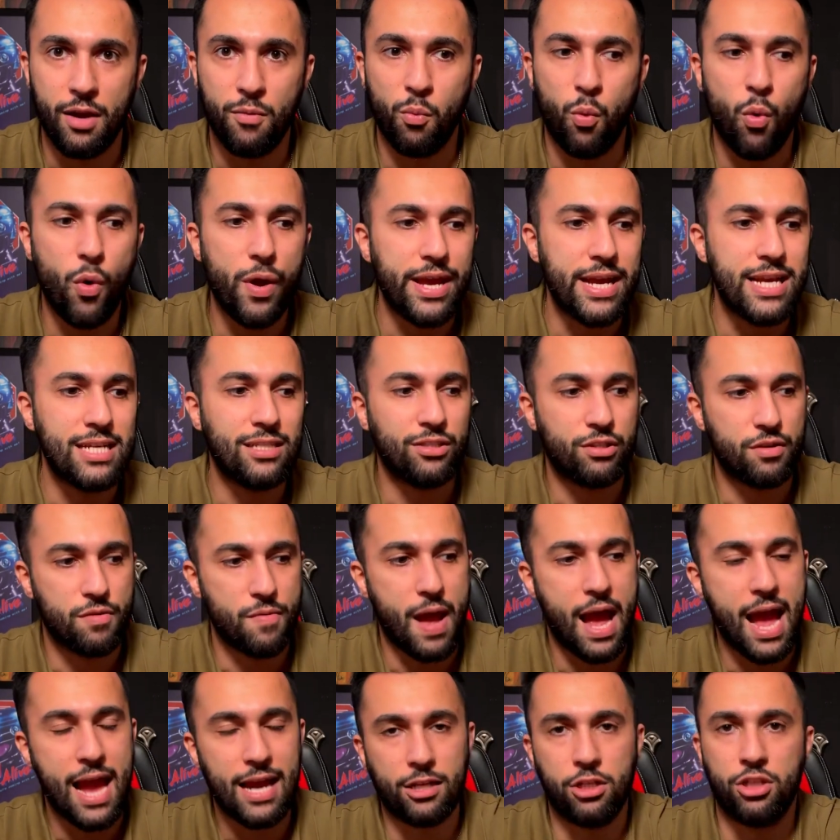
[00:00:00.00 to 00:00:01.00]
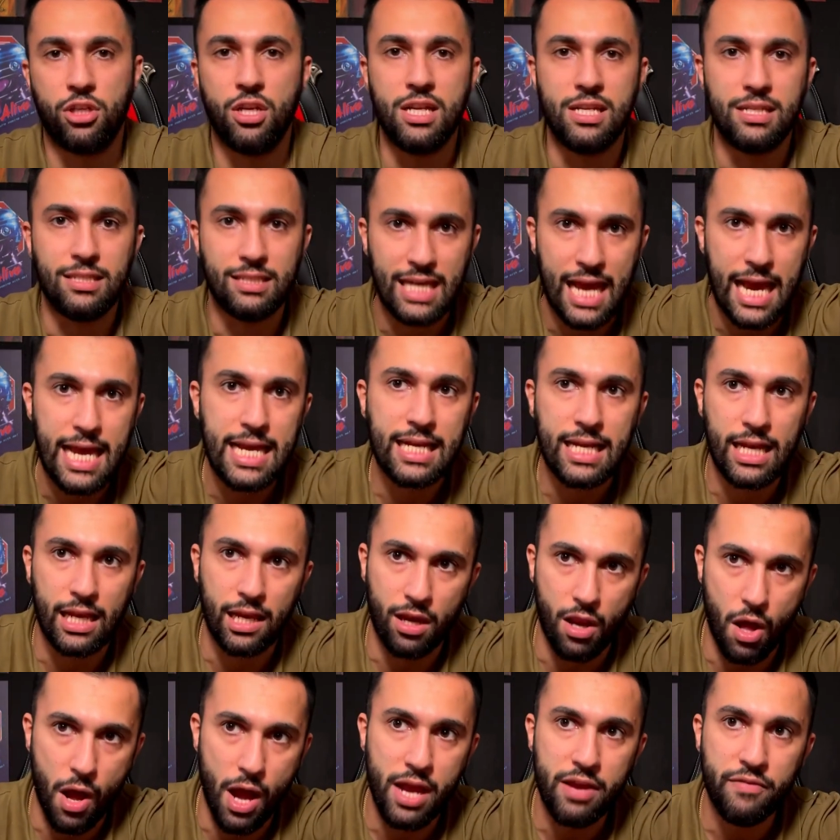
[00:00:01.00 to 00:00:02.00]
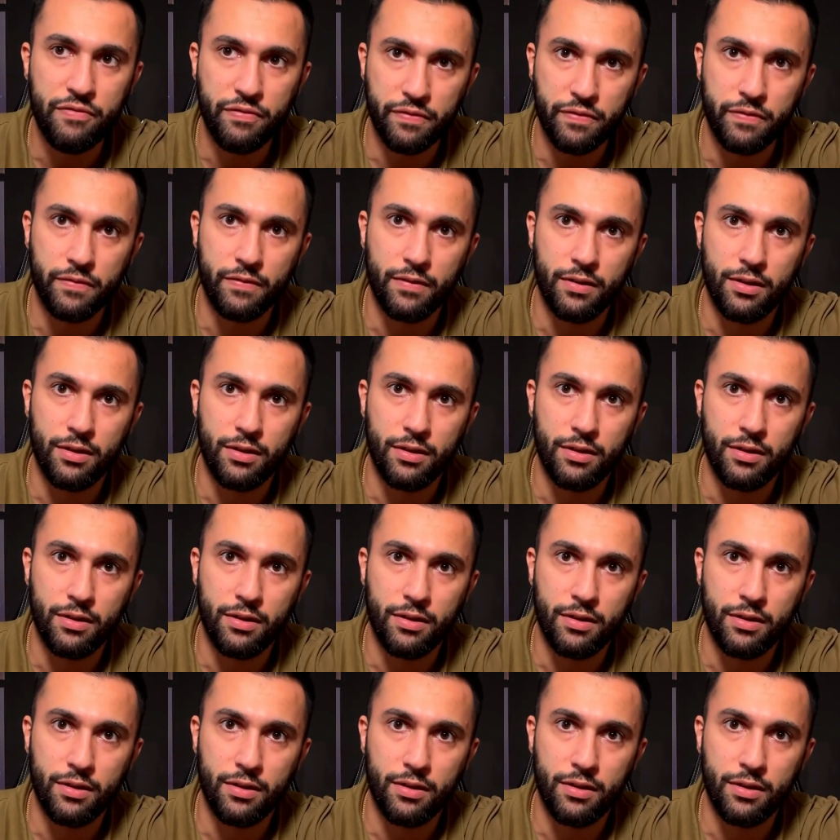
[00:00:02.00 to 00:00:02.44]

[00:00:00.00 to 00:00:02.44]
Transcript: What it is to actually take a life.